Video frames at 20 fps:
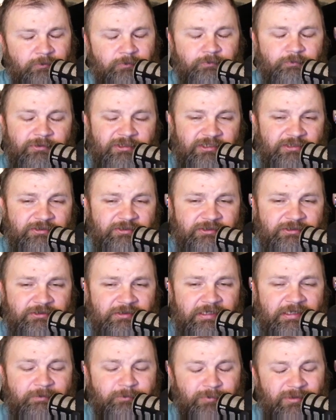But
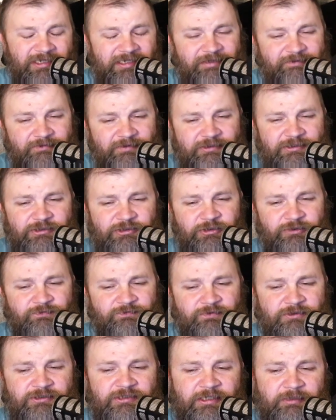if this is your
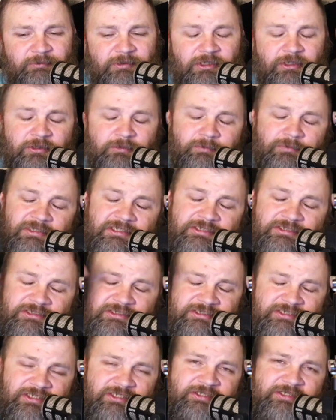first time here, please
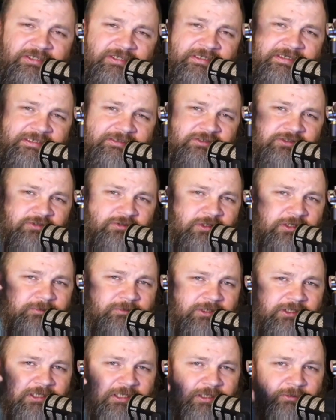consider hitting that subscribe
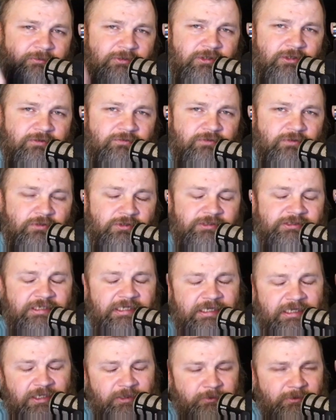button down below, of course,
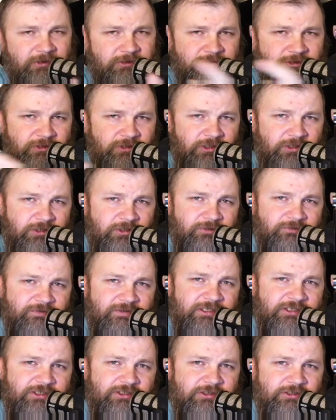and the bell so you get
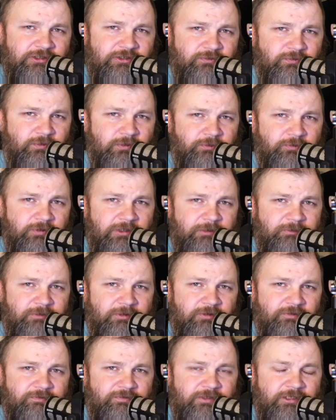notifications of when we
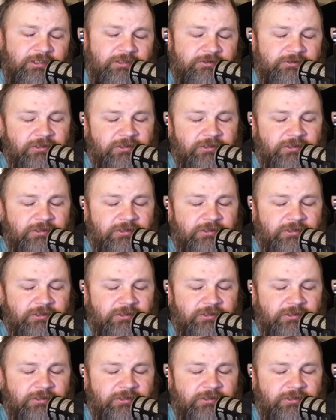upload videos.